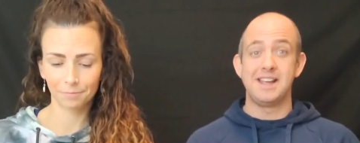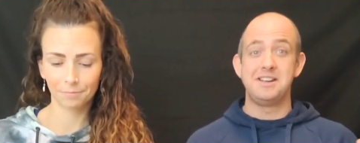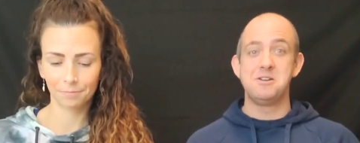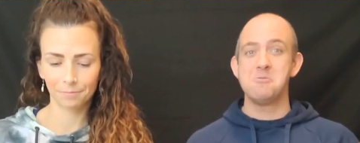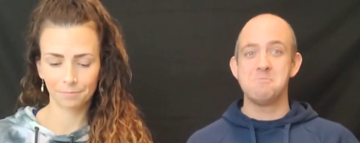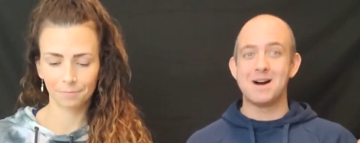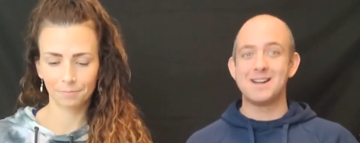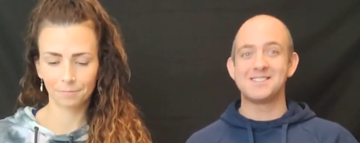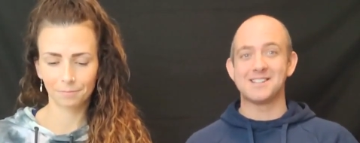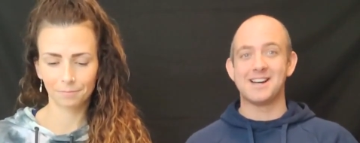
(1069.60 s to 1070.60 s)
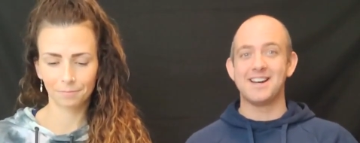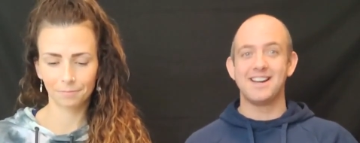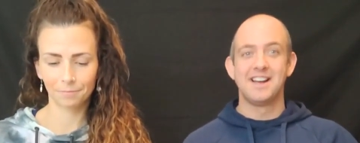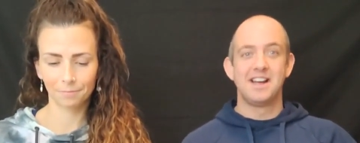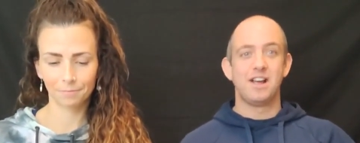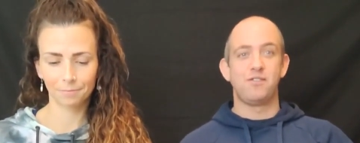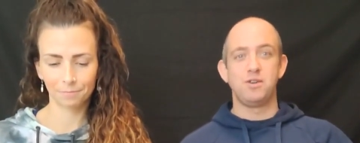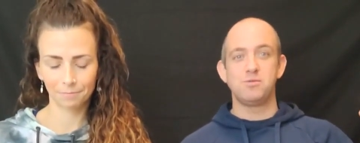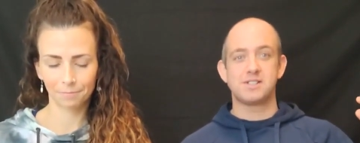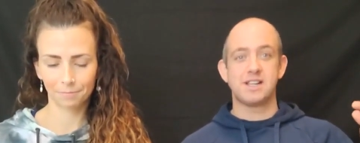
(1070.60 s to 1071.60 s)
Speaker 1: In your mind's eye, if
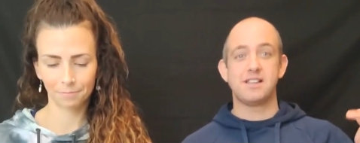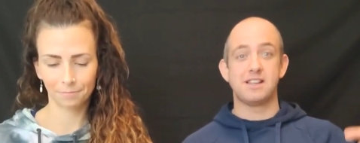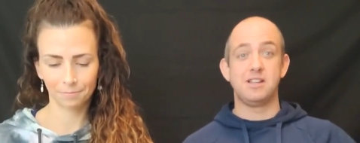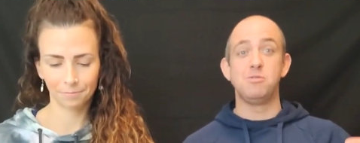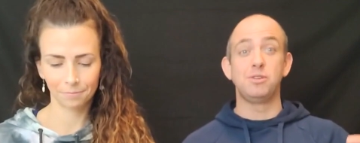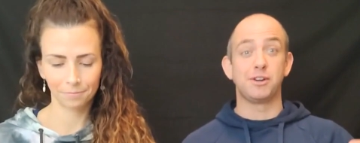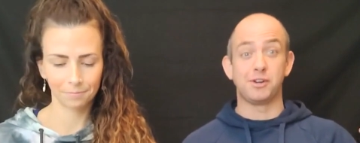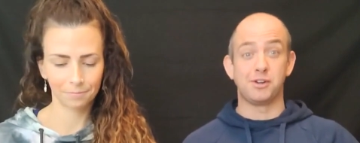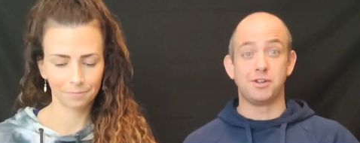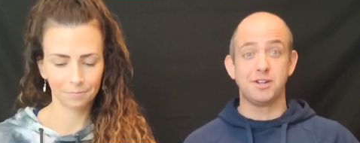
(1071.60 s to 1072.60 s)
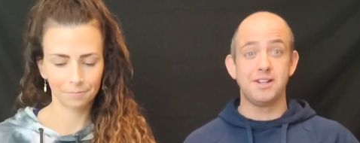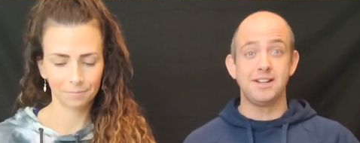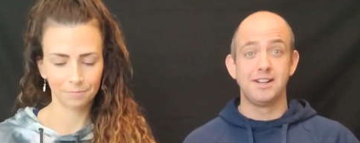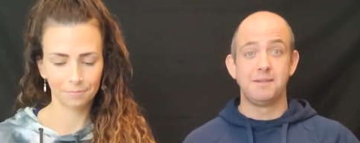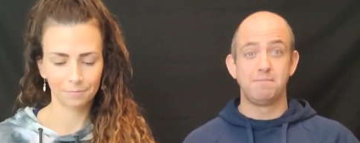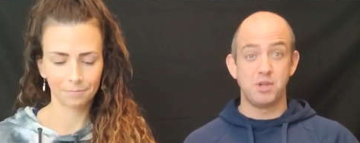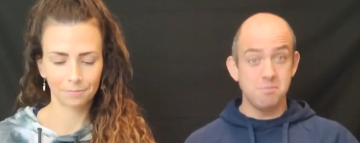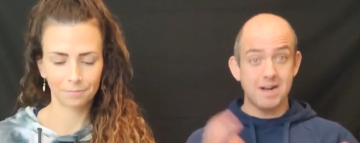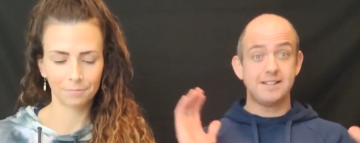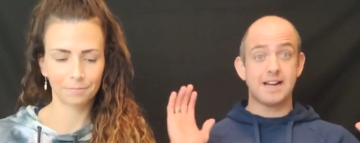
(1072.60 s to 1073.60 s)
you say that you look good,
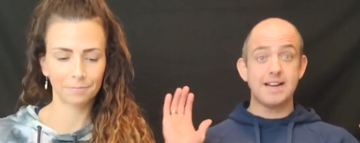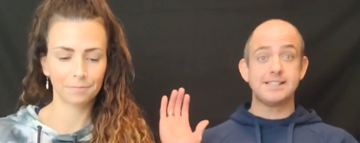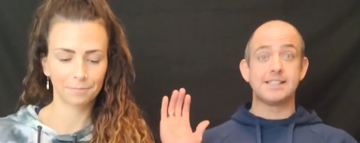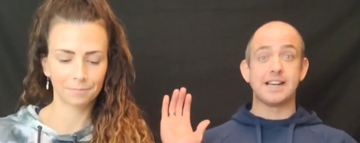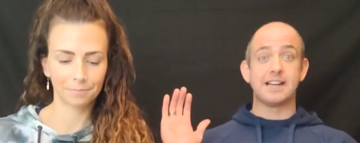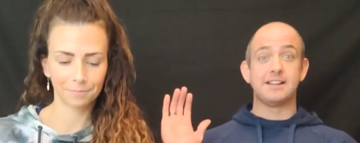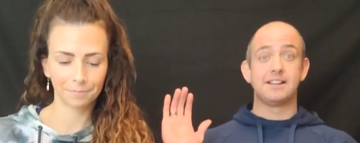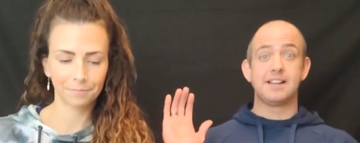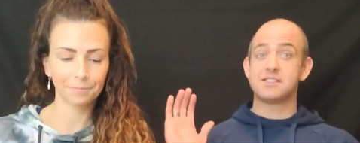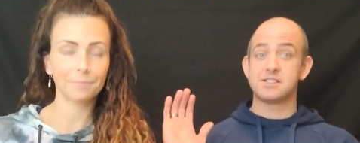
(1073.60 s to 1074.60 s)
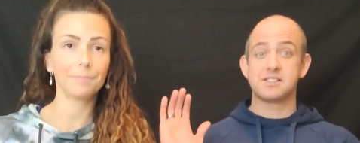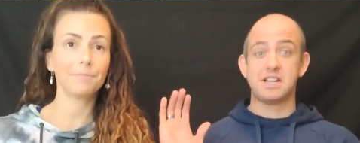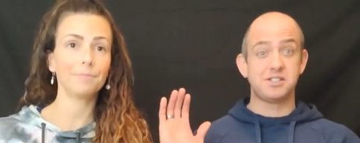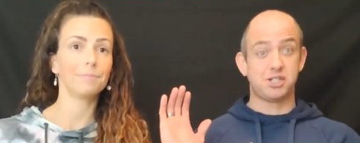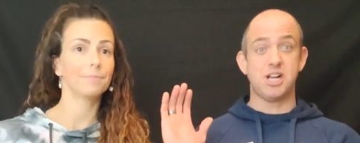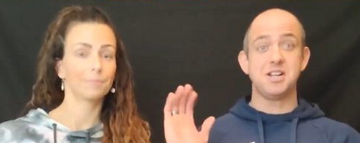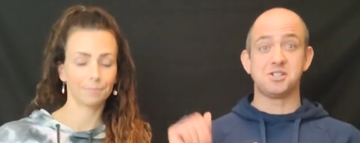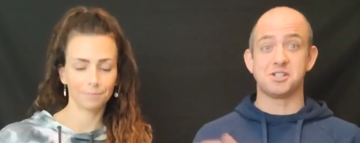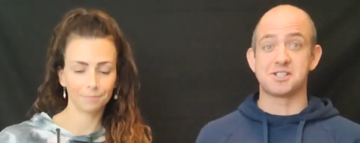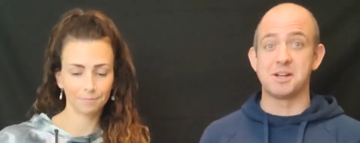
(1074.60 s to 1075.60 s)
you might die today. It's
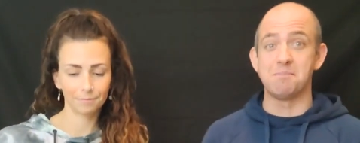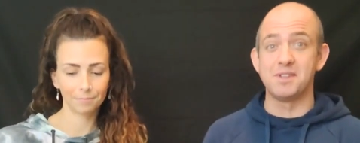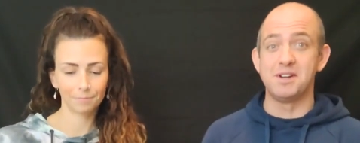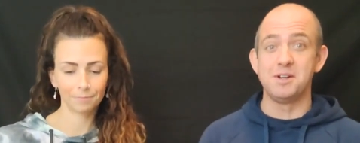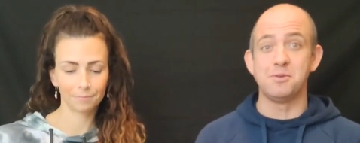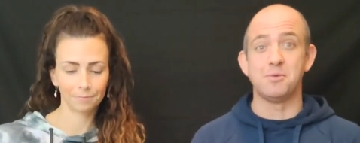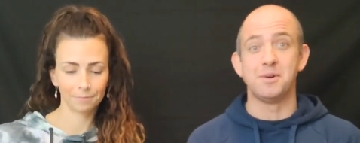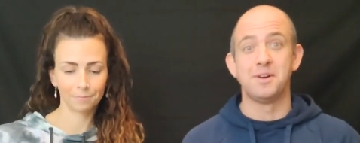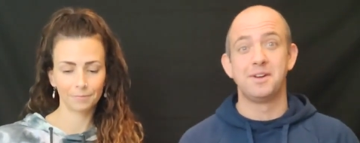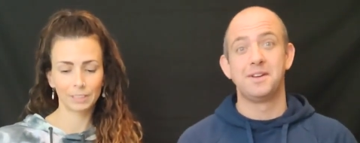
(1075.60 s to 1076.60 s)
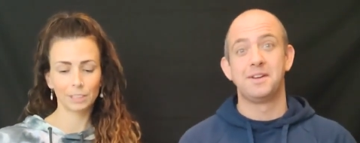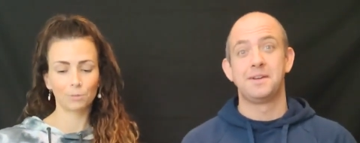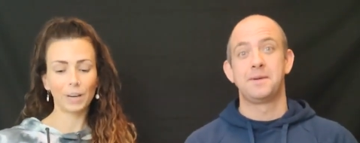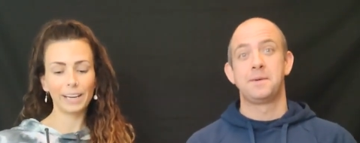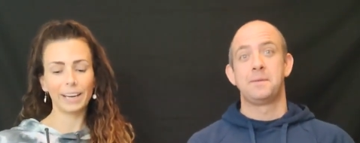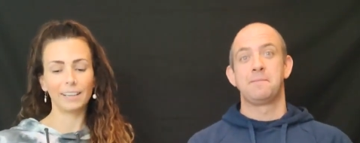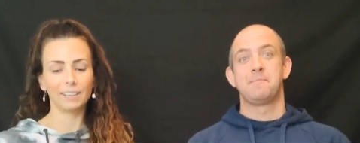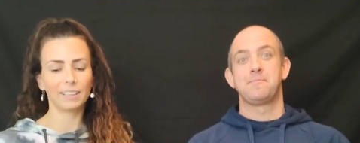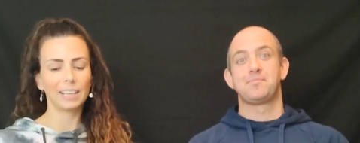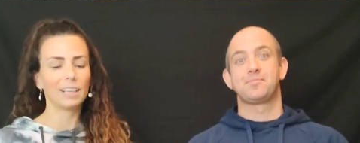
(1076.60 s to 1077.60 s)
Speaker 2: change. It's something new. Right.
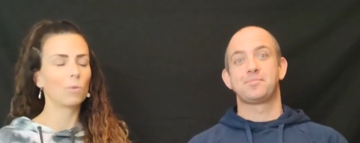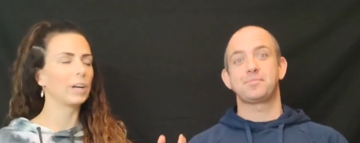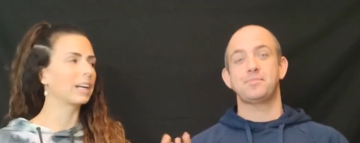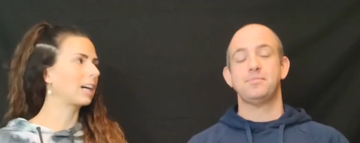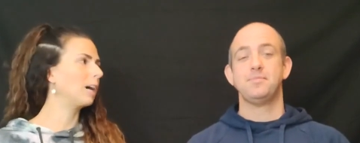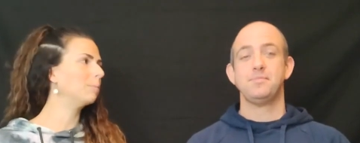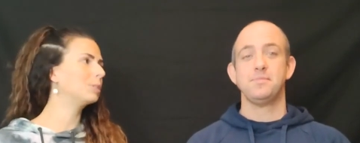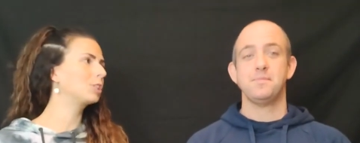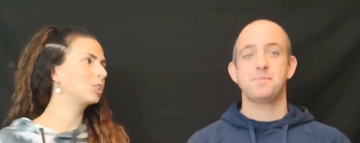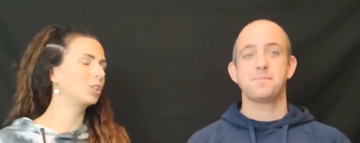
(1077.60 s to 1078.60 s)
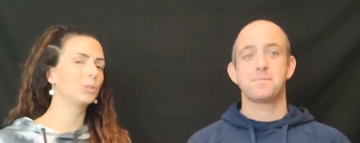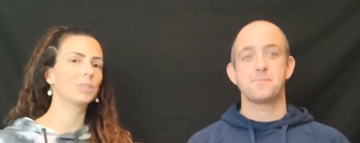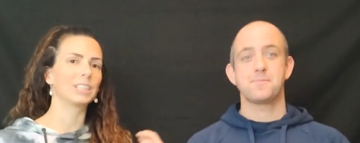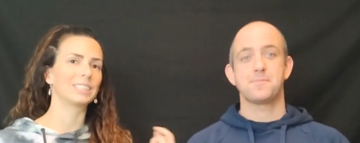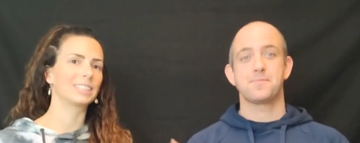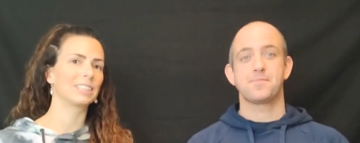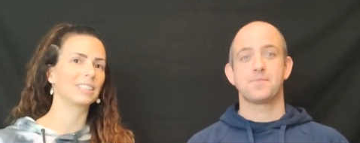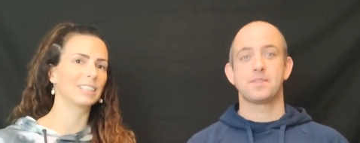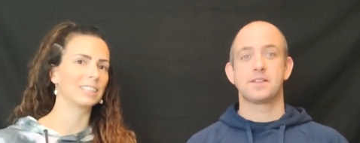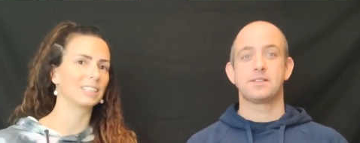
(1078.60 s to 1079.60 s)
And when it comes to this
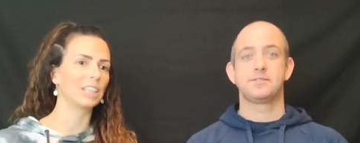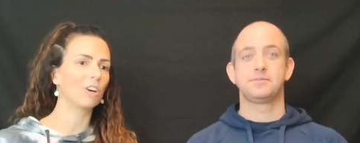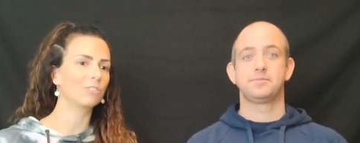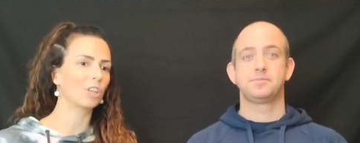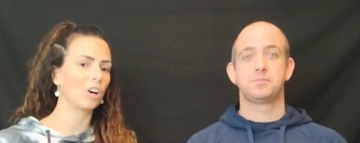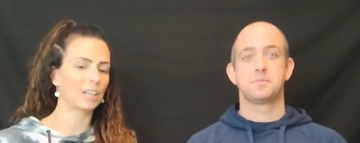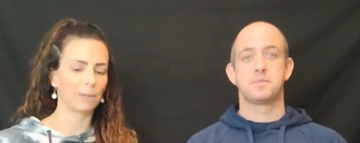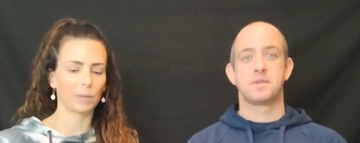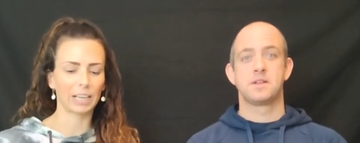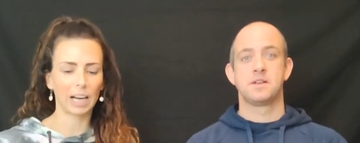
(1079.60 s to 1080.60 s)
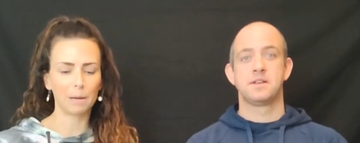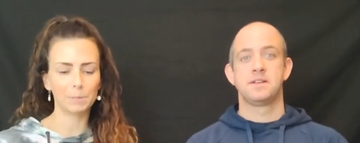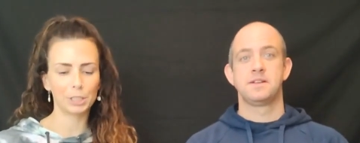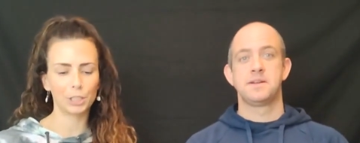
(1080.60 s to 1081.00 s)
self-talk and when it comes